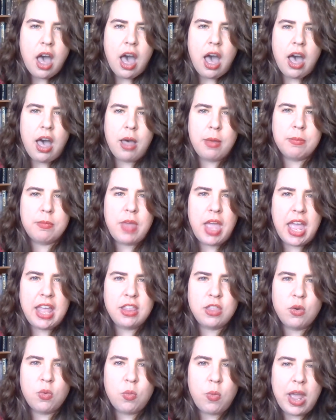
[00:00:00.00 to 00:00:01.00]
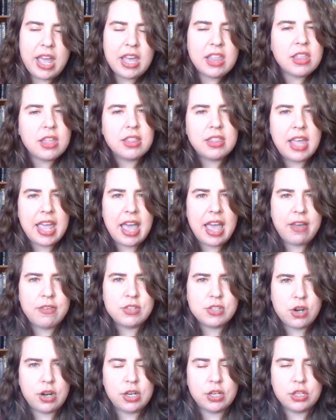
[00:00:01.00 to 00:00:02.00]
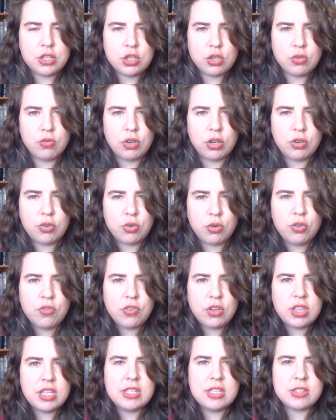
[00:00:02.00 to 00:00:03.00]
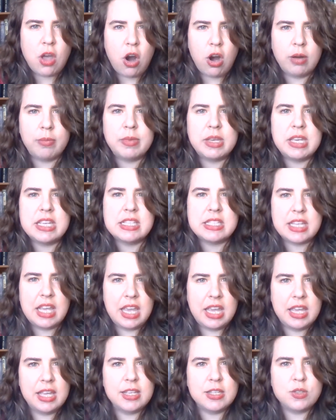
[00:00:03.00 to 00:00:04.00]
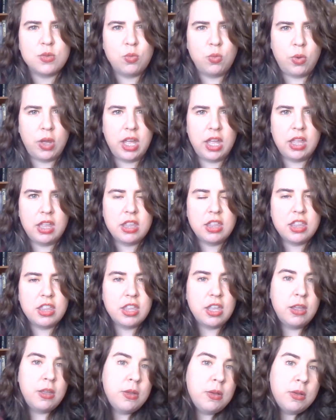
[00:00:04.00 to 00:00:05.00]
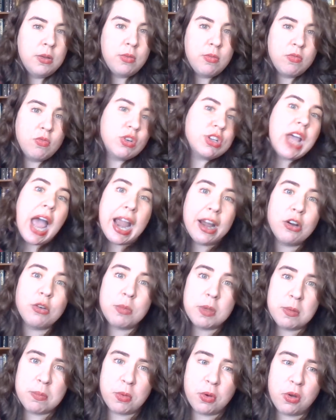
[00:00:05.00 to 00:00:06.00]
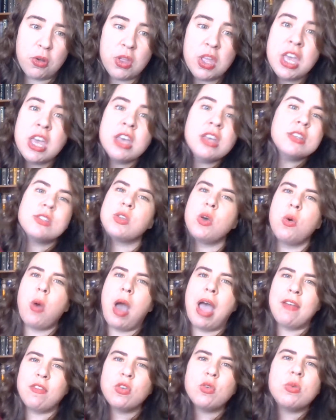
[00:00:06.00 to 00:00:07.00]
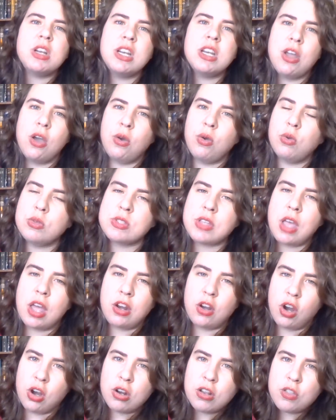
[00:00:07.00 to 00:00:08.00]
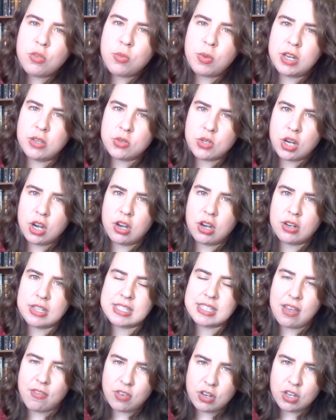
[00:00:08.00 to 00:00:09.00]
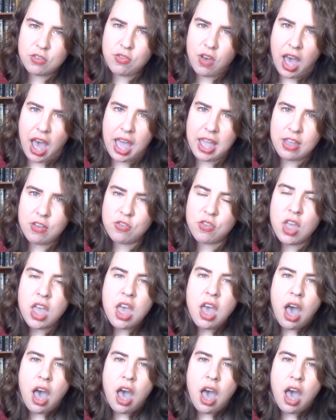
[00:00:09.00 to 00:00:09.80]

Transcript: And the way that they have started to recruit for these armies is with retired people. So everyone knows on Earth, when you turn 75,